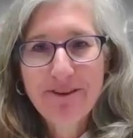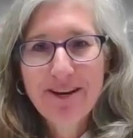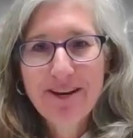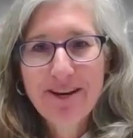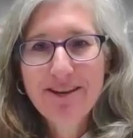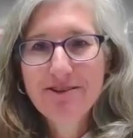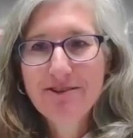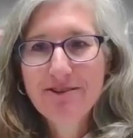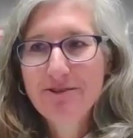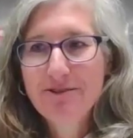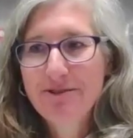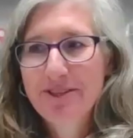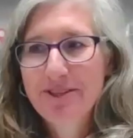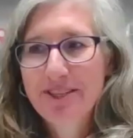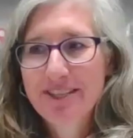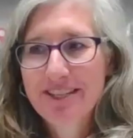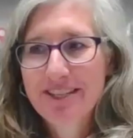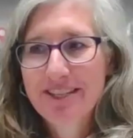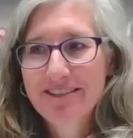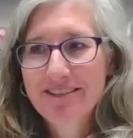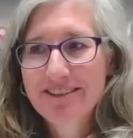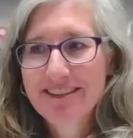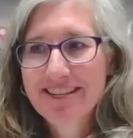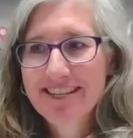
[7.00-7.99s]
video
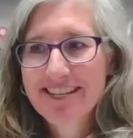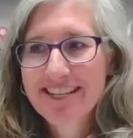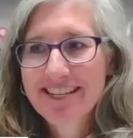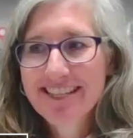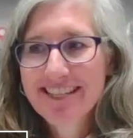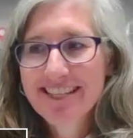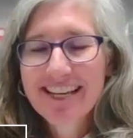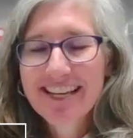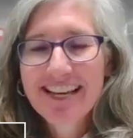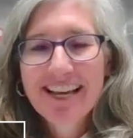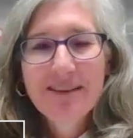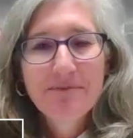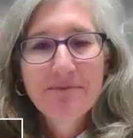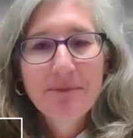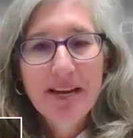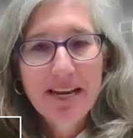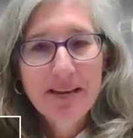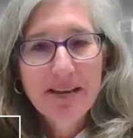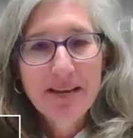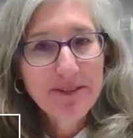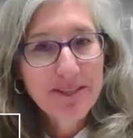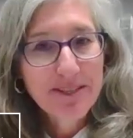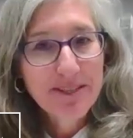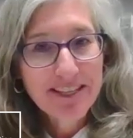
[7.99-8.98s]
series. My
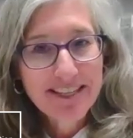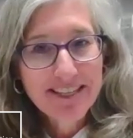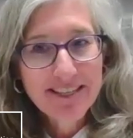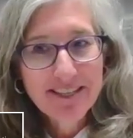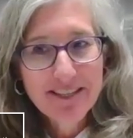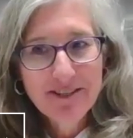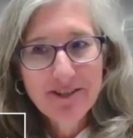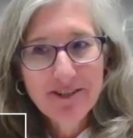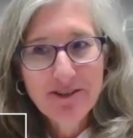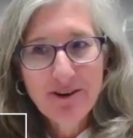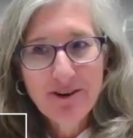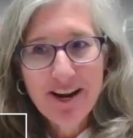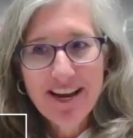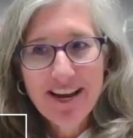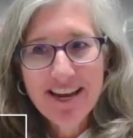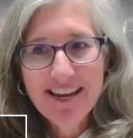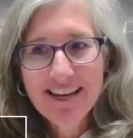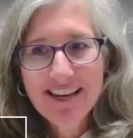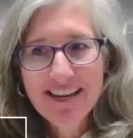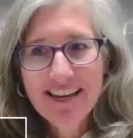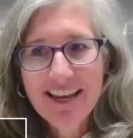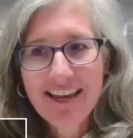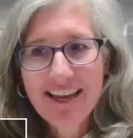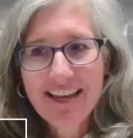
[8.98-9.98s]
name is Lisa
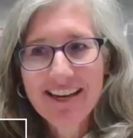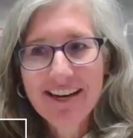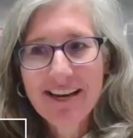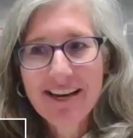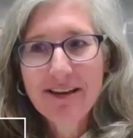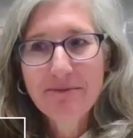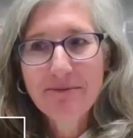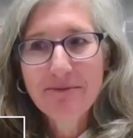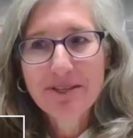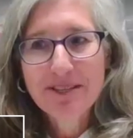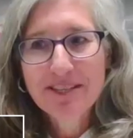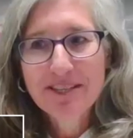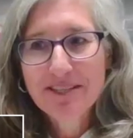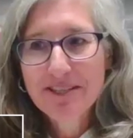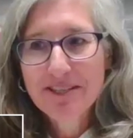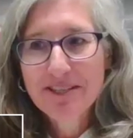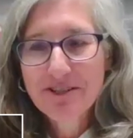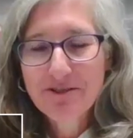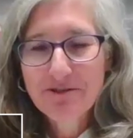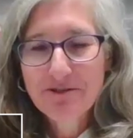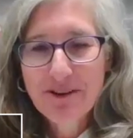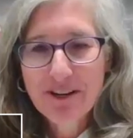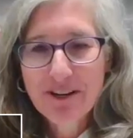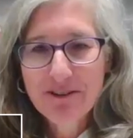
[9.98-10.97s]
Drake, and I am
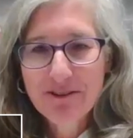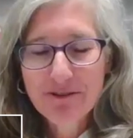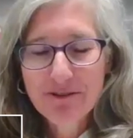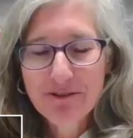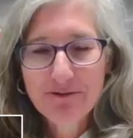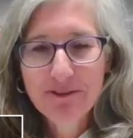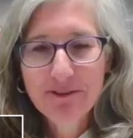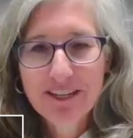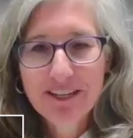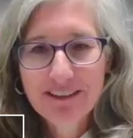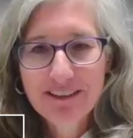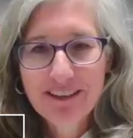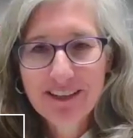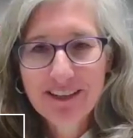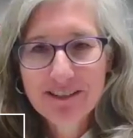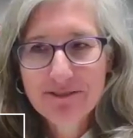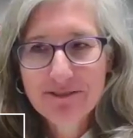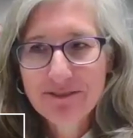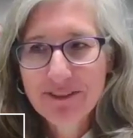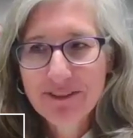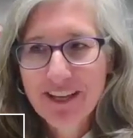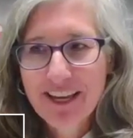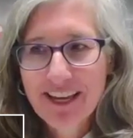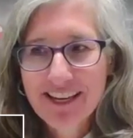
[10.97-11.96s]
Assistant Director of Fleet
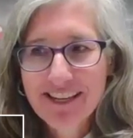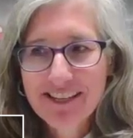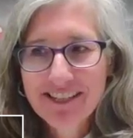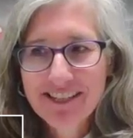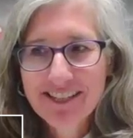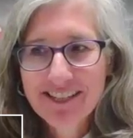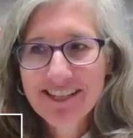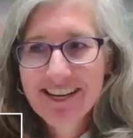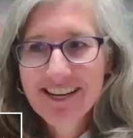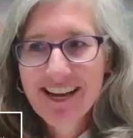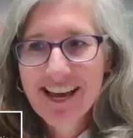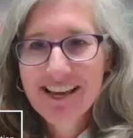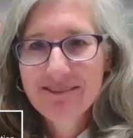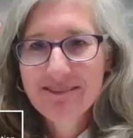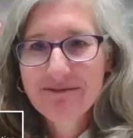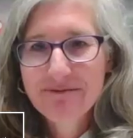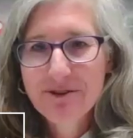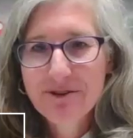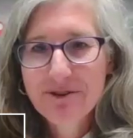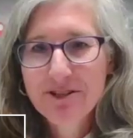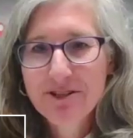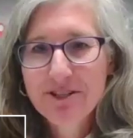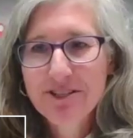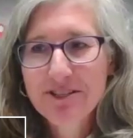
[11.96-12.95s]
Electrification at
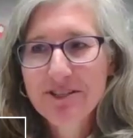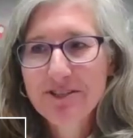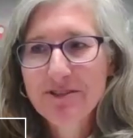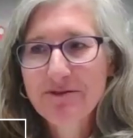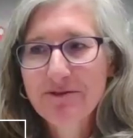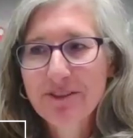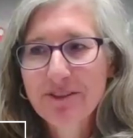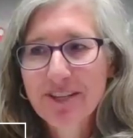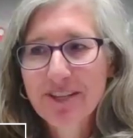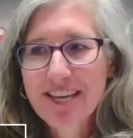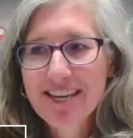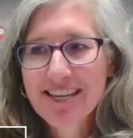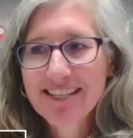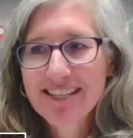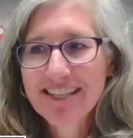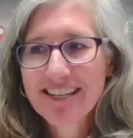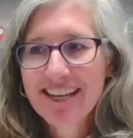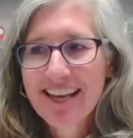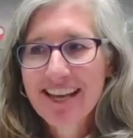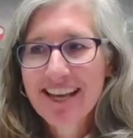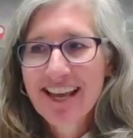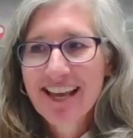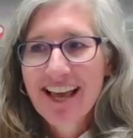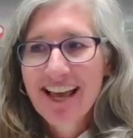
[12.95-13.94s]
Merchants Fleet.
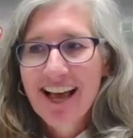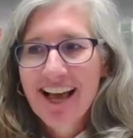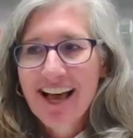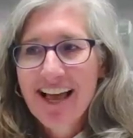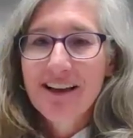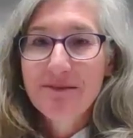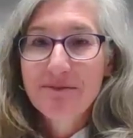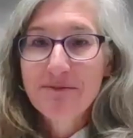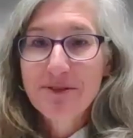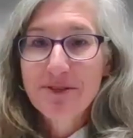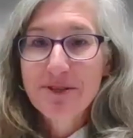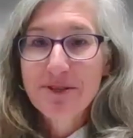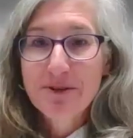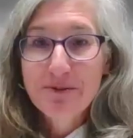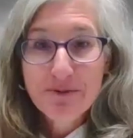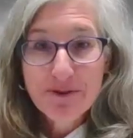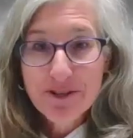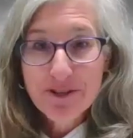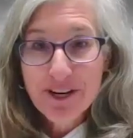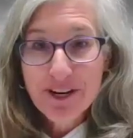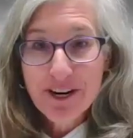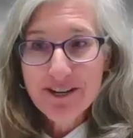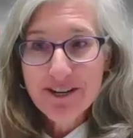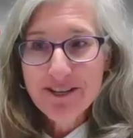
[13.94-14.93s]
I'm
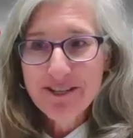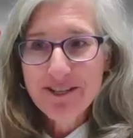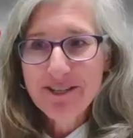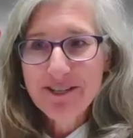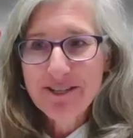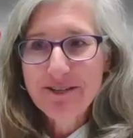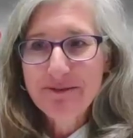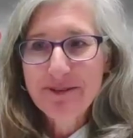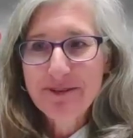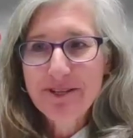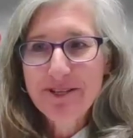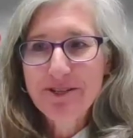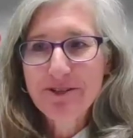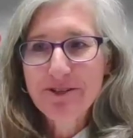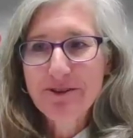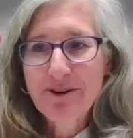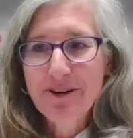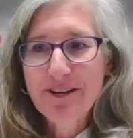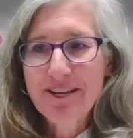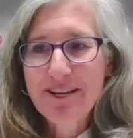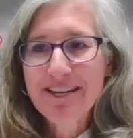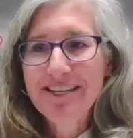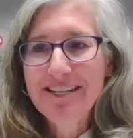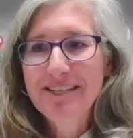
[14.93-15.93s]
supercharged to be
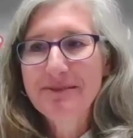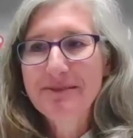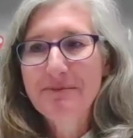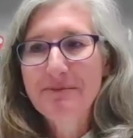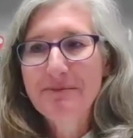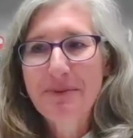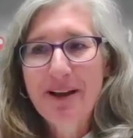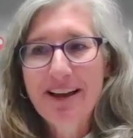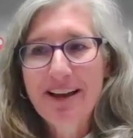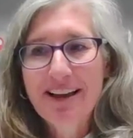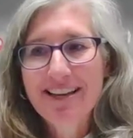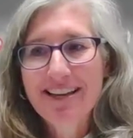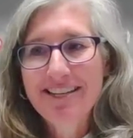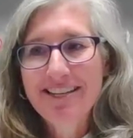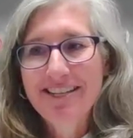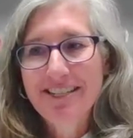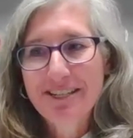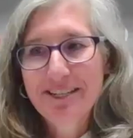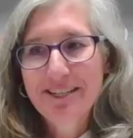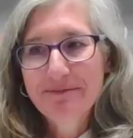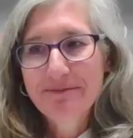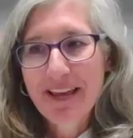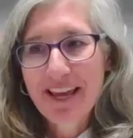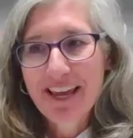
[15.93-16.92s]
joined by
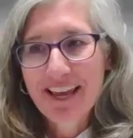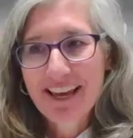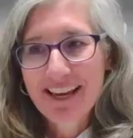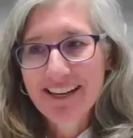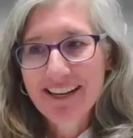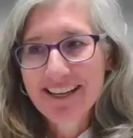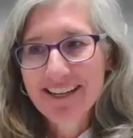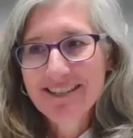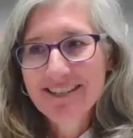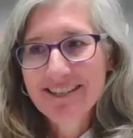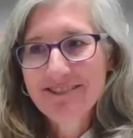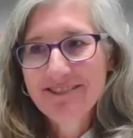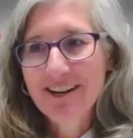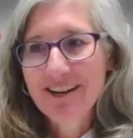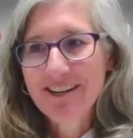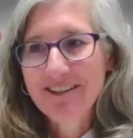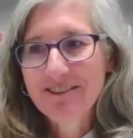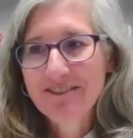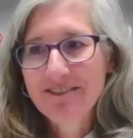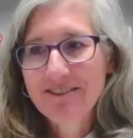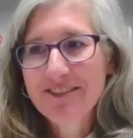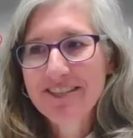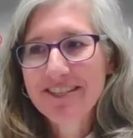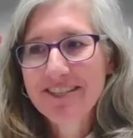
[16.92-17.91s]
Jim Hanna,
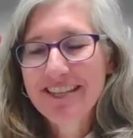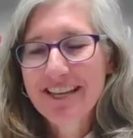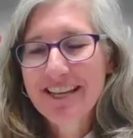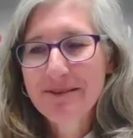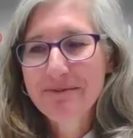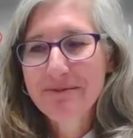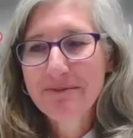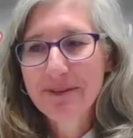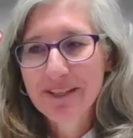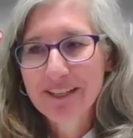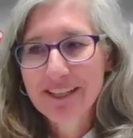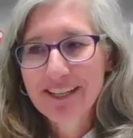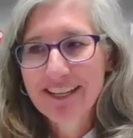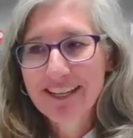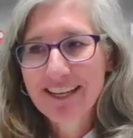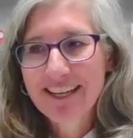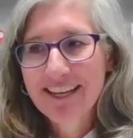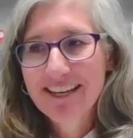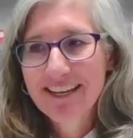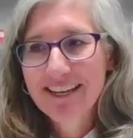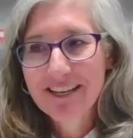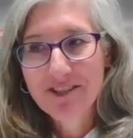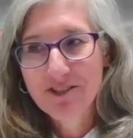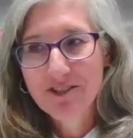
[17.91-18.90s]
Director of
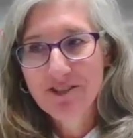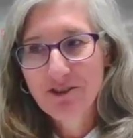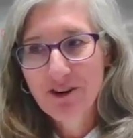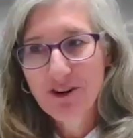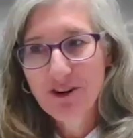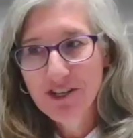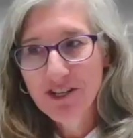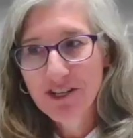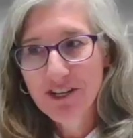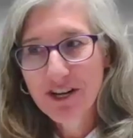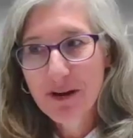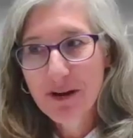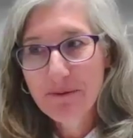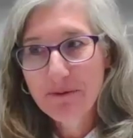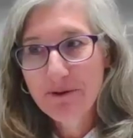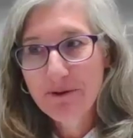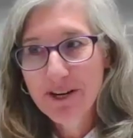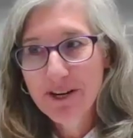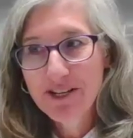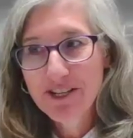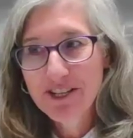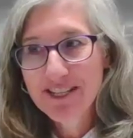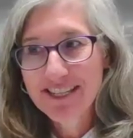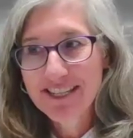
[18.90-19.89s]
Sustainability, Construction
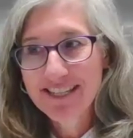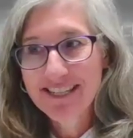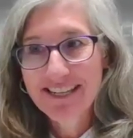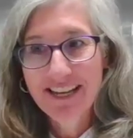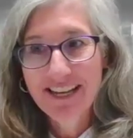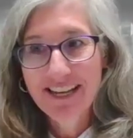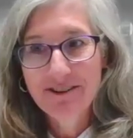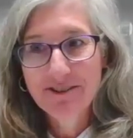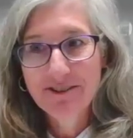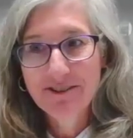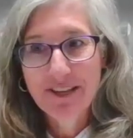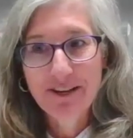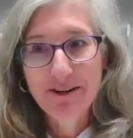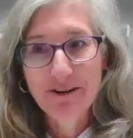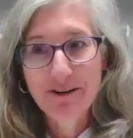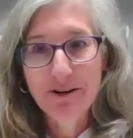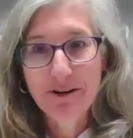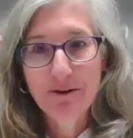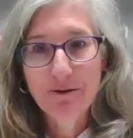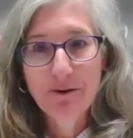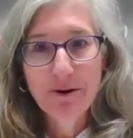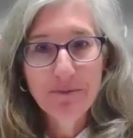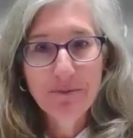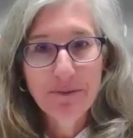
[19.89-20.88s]
Operations and Data Center
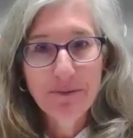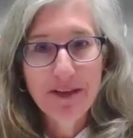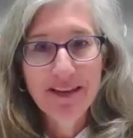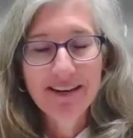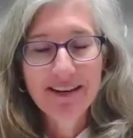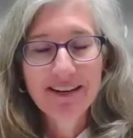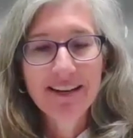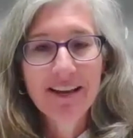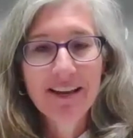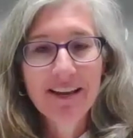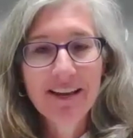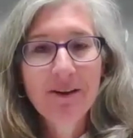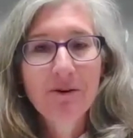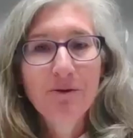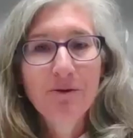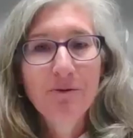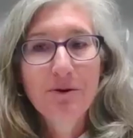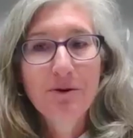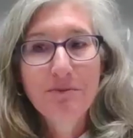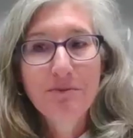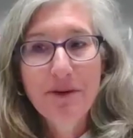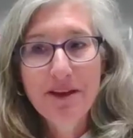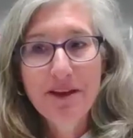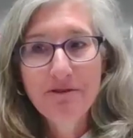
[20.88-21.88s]
Equipment
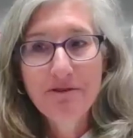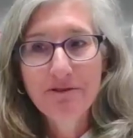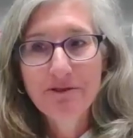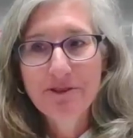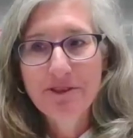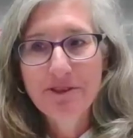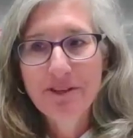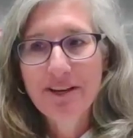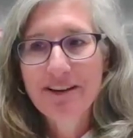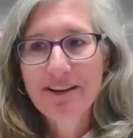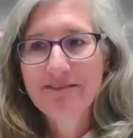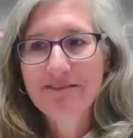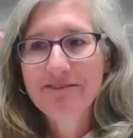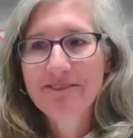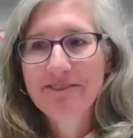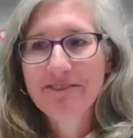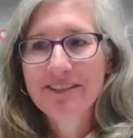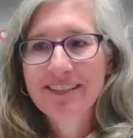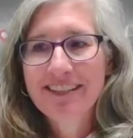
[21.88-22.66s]
with Microsoft.